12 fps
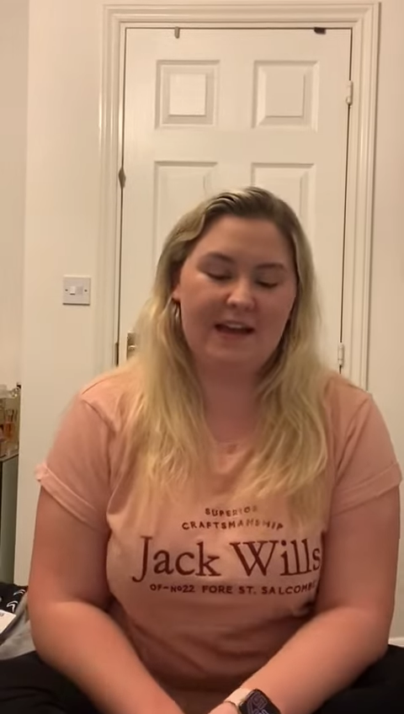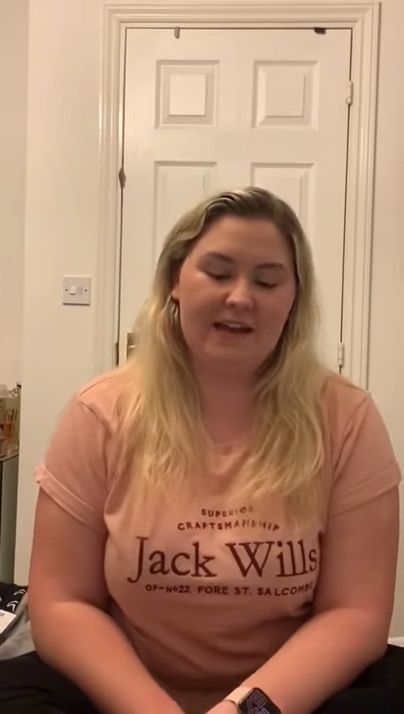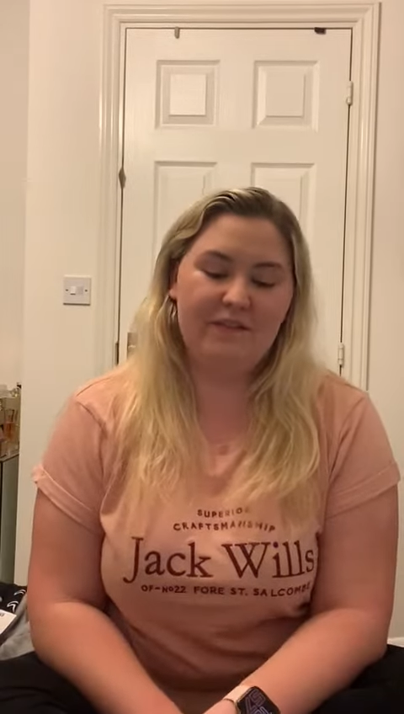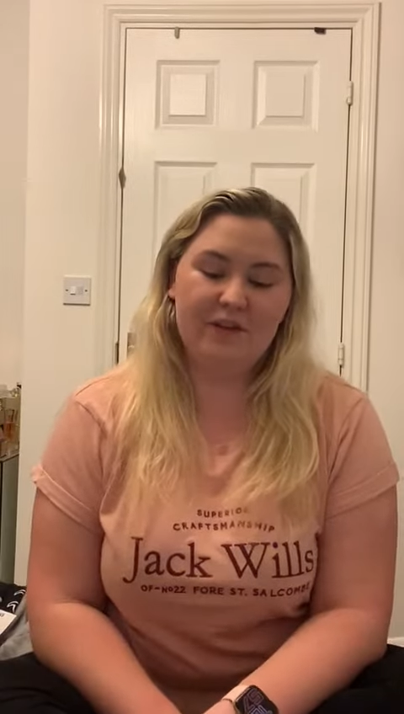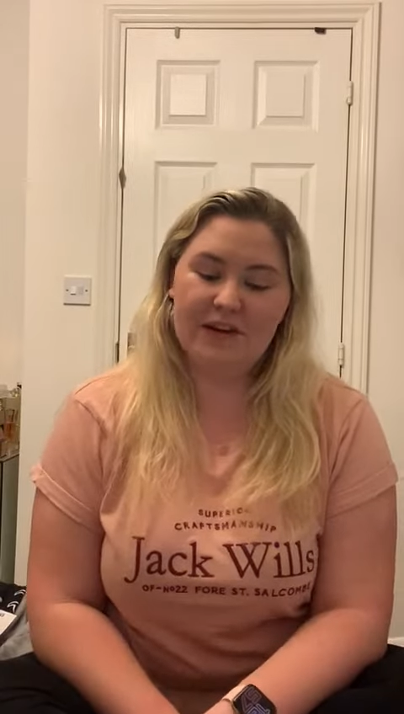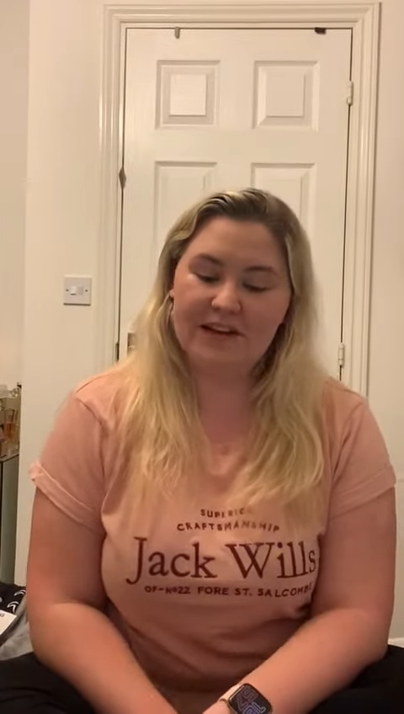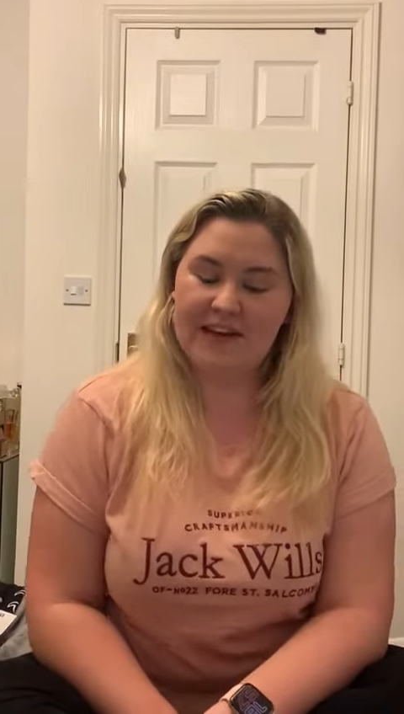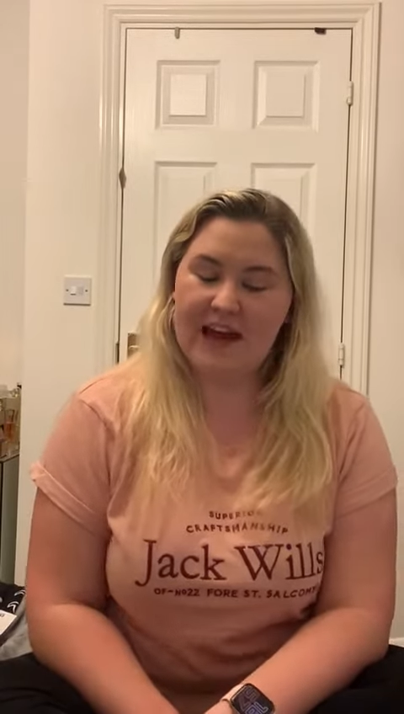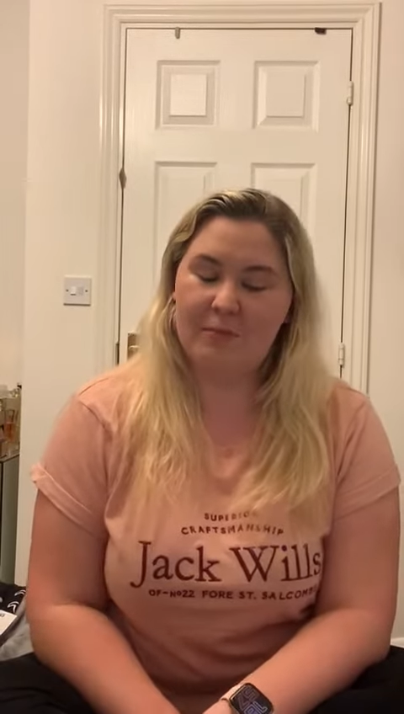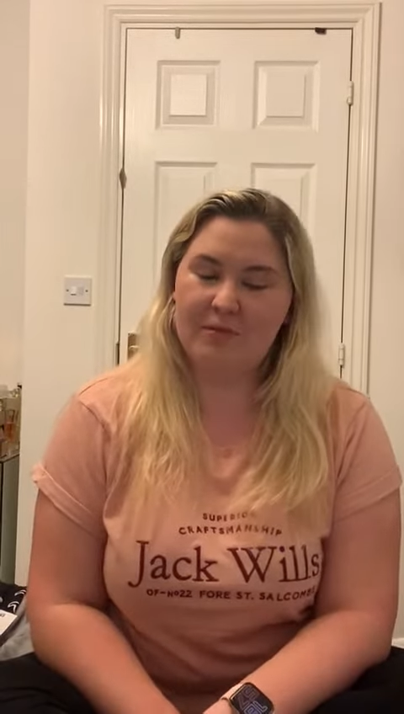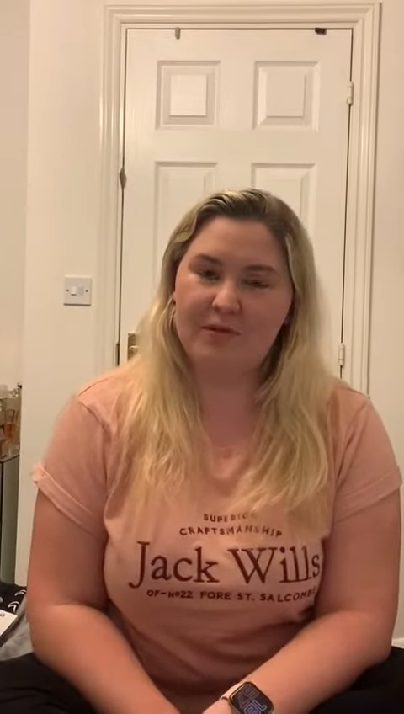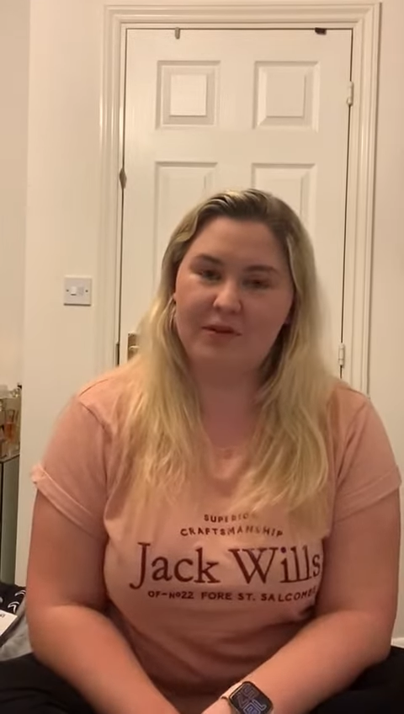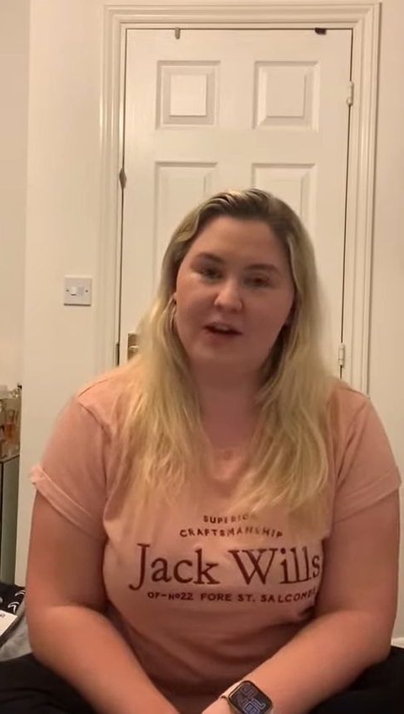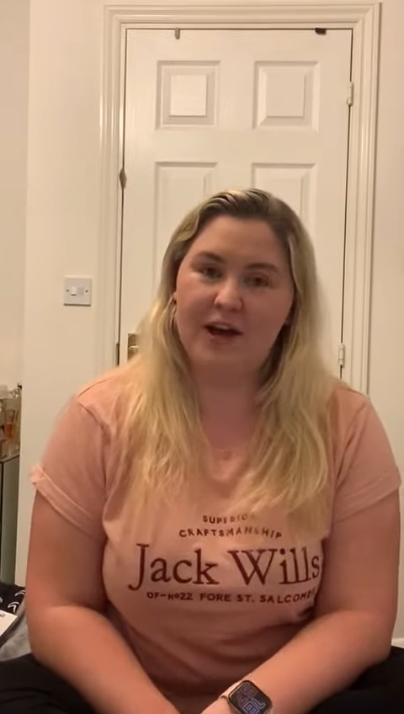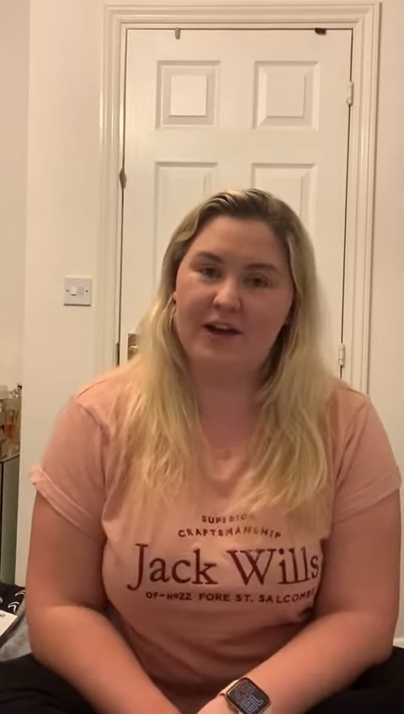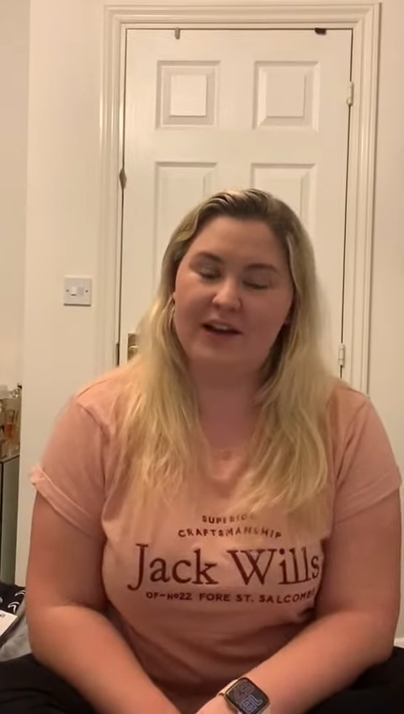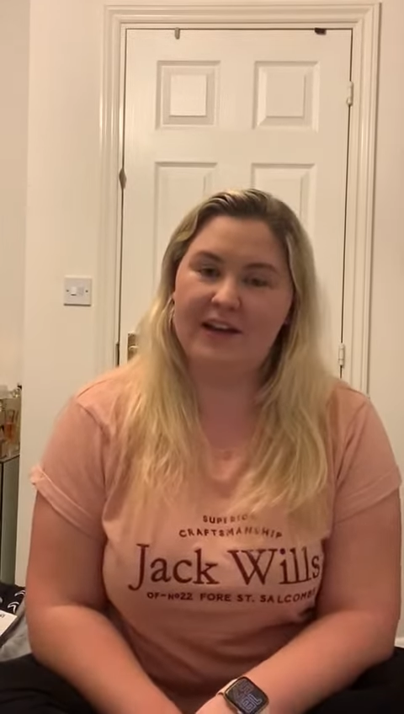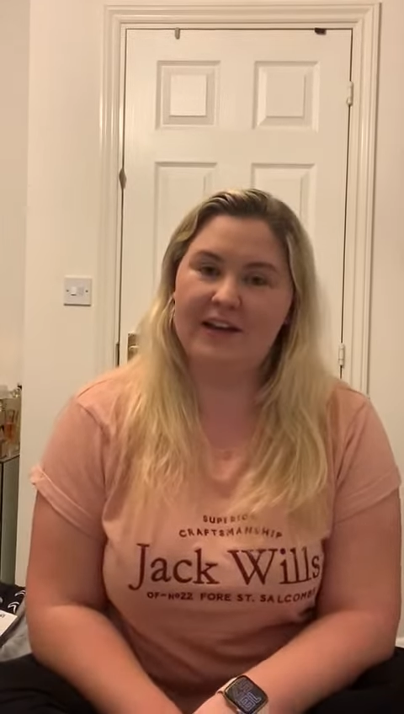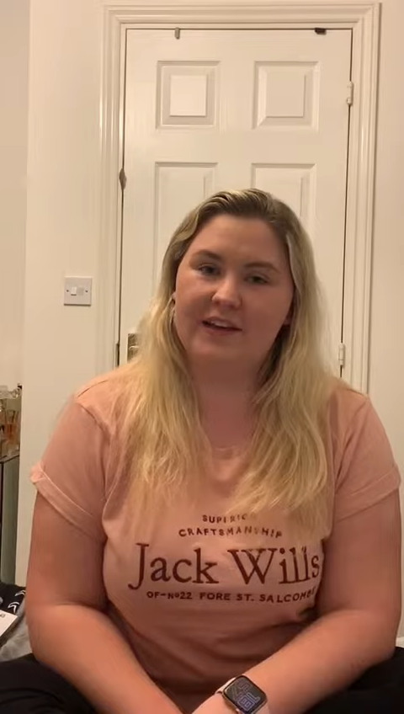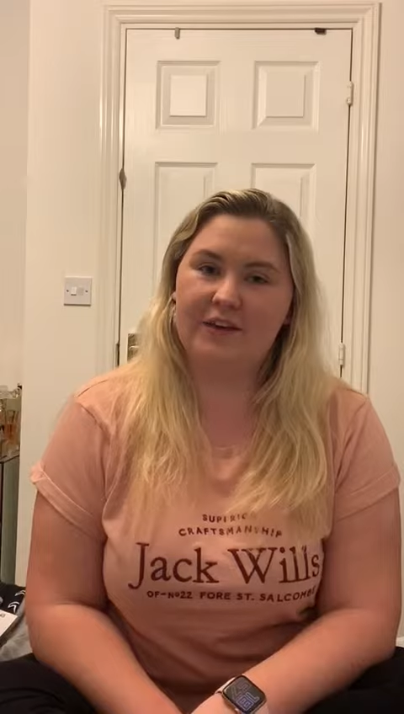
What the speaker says: If you need any help with your learning,